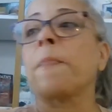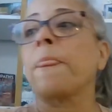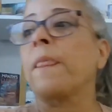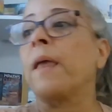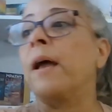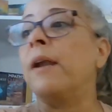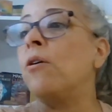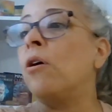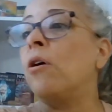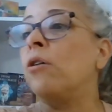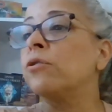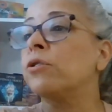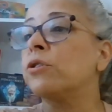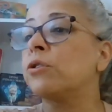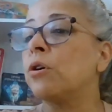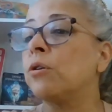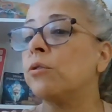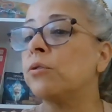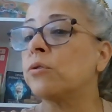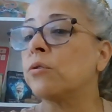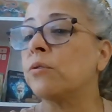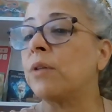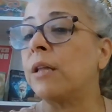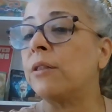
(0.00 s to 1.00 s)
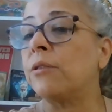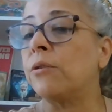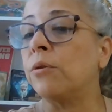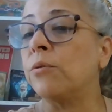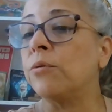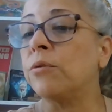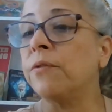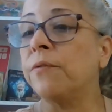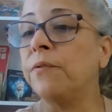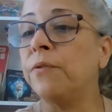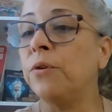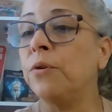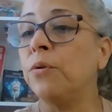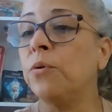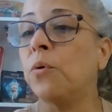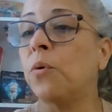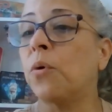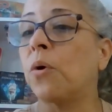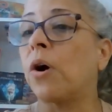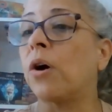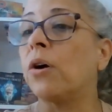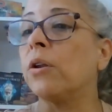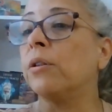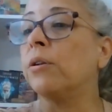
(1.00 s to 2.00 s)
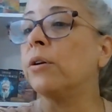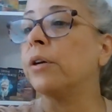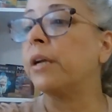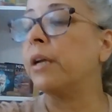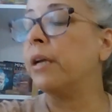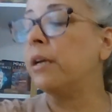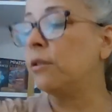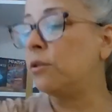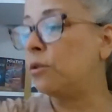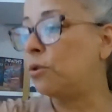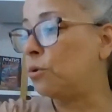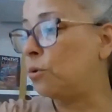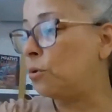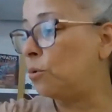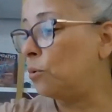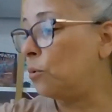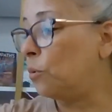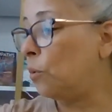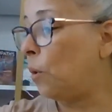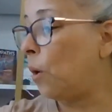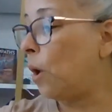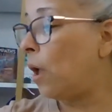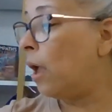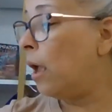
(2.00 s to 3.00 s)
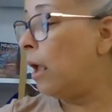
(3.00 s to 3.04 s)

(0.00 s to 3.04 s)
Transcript: And also so that those of you who are looking to